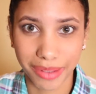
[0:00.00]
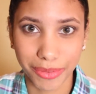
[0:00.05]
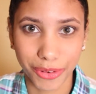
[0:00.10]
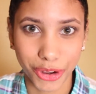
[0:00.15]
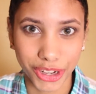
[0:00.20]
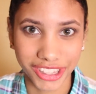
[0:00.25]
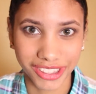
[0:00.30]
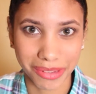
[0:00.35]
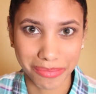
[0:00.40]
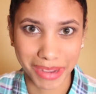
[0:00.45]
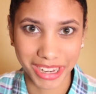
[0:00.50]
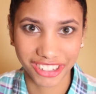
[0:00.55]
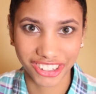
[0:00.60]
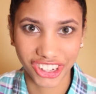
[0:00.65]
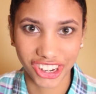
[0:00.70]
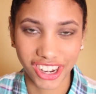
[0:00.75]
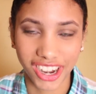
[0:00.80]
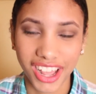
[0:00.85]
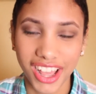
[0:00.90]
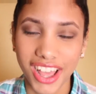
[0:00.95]
I'm going to
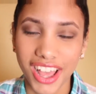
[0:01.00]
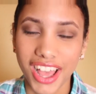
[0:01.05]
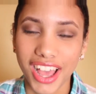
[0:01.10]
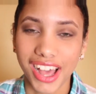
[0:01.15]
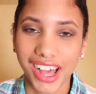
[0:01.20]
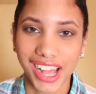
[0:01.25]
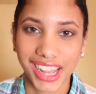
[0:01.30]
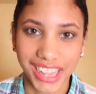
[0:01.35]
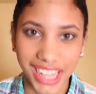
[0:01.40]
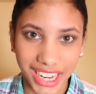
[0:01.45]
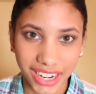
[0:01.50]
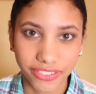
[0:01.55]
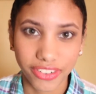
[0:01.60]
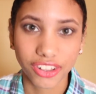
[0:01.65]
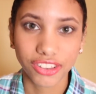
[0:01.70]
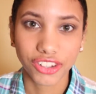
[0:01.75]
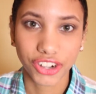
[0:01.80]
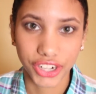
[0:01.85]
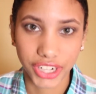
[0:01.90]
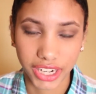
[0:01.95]
mention, a lot of
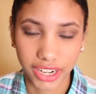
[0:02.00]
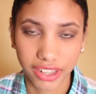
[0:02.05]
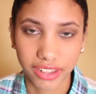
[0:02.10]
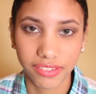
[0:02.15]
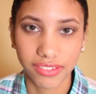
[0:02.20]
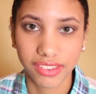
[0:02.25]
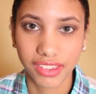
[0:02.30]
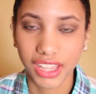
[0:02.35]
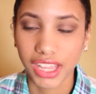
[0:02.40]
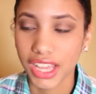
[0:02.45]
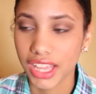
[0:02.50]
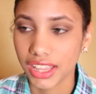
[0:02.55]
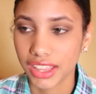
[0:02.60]
alternatives.